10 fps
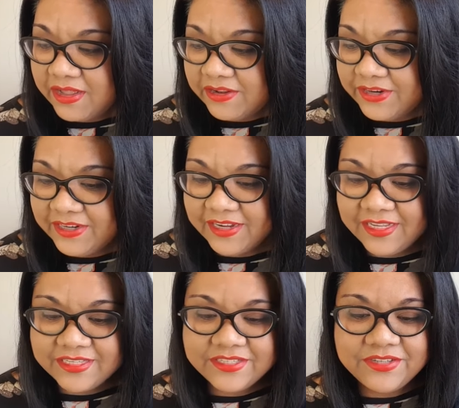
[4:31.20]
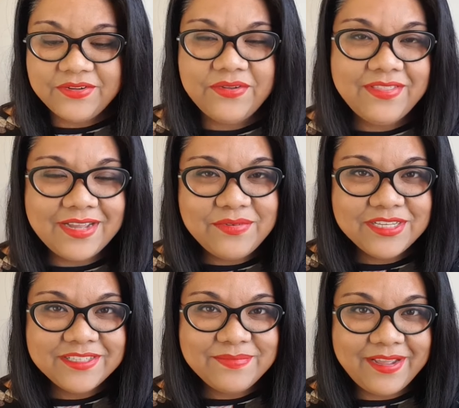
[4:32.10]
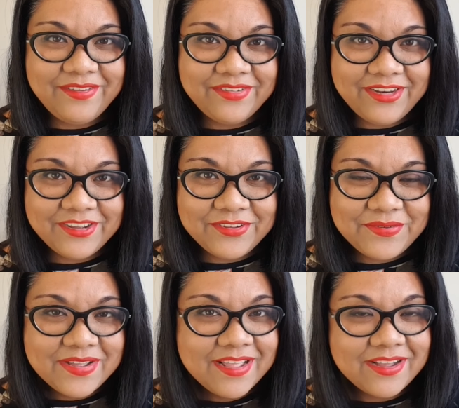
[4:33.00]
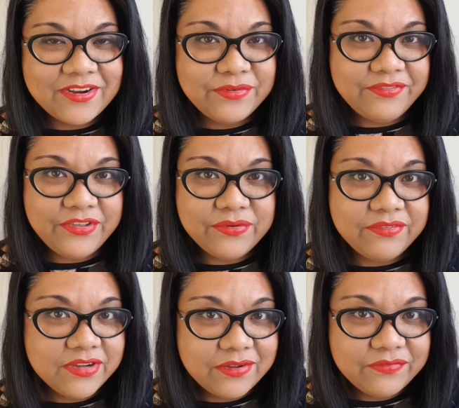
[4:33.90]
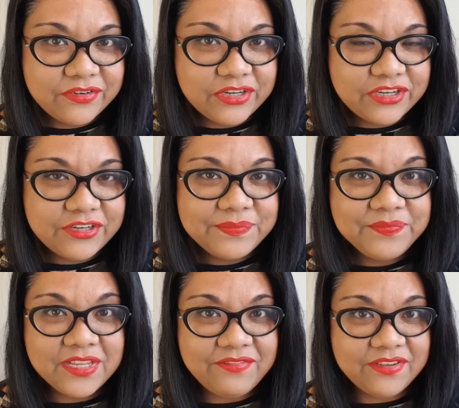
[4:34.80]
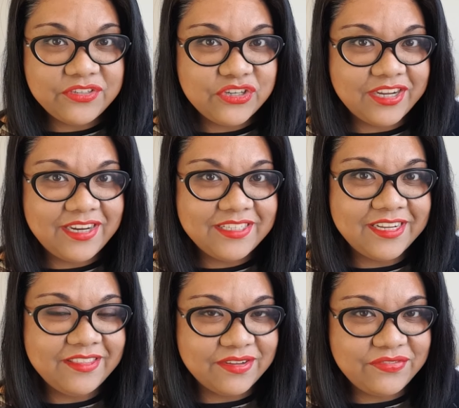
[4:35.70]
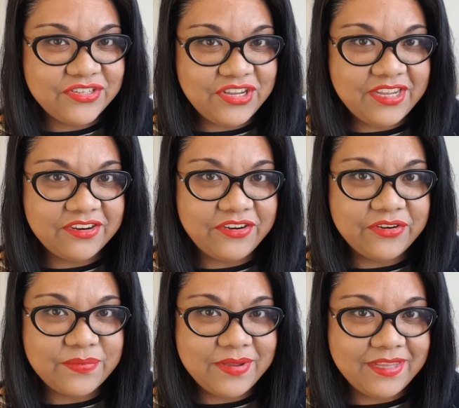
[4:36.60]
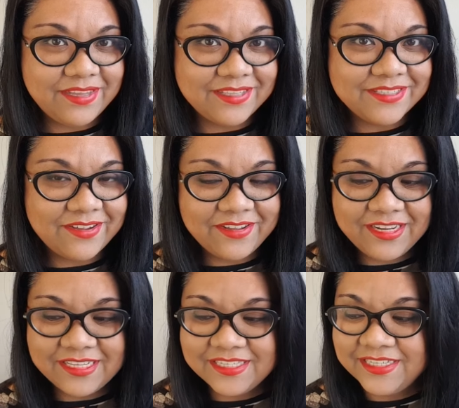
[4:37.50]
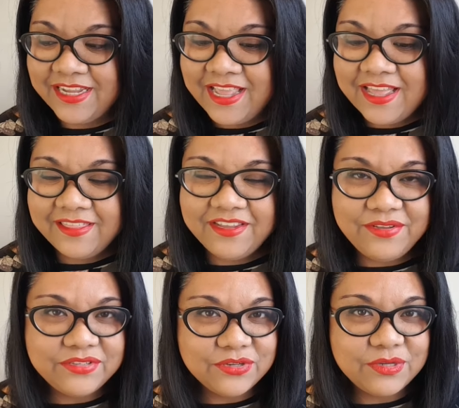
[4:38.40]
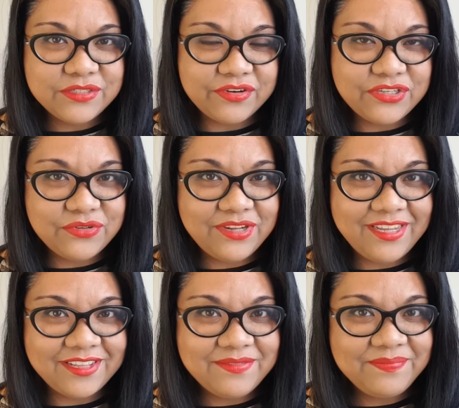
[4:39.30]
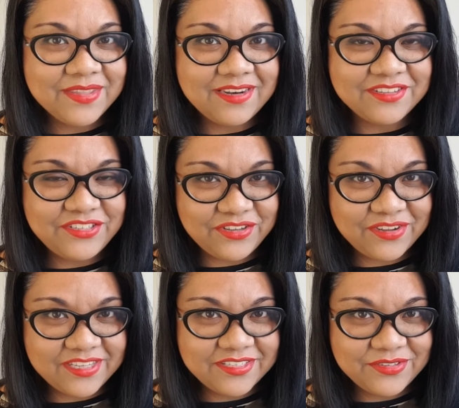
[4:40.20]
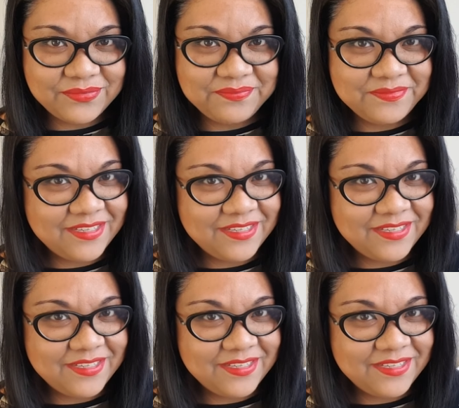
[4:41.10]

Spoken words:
All right guys, so that was my video, a review of Comforter. If you've tried it, I'd love to hear your opinions on it. Thank you so much for tuning in, and I'll see you guys soon.